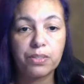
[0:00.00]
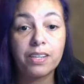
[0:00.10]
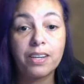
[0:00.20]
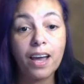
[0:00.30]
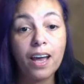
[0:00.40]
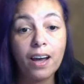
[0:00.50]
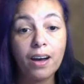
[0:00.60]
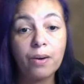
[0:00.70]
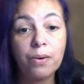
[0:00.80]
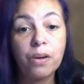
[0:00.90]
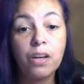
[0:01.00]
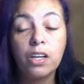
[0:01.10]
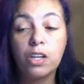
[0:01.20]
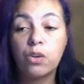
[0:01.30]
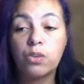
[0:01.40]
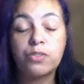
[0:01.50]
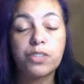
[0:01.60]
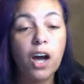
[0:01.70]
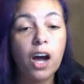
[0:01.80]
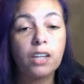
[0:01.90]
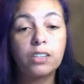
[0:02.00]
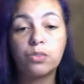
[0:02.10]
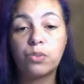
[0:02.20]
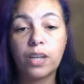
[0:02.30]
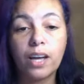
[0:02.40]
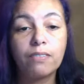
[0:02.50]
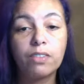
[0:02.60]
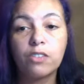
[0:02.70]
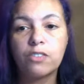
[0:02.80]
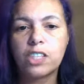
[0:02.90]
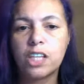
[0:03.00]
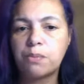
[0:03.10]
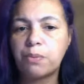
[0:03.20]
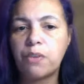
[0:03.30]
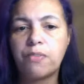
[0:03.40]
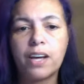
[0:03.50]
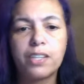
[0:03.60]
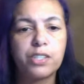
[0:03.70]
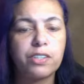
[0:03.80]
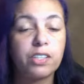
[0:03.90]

Now, you've talked, you've exchanged profiles.